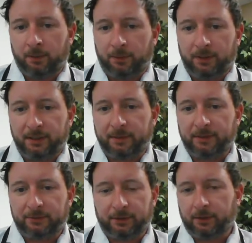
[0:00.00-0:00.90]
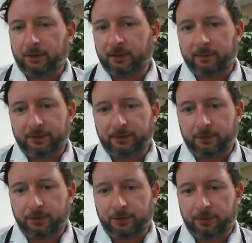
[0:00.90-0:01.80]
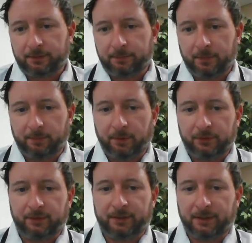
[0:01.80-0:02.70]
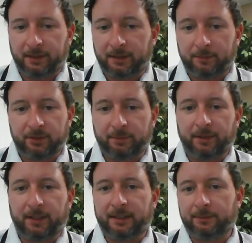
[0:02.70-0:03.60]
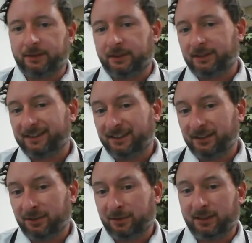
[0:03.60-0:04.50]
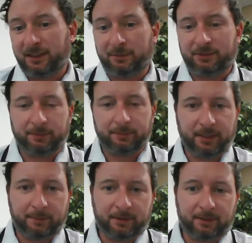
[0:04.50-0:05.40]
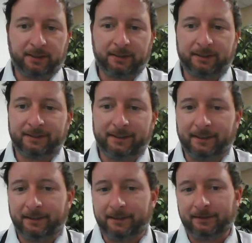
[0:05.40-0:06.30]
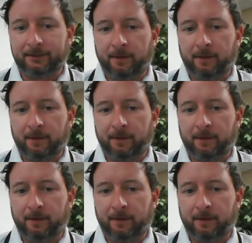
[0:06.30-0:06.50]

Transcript: We did the best we could on the med-surg unit, but most of the time, Jim thought he was in a casino and that it was sometime in the late 1980s.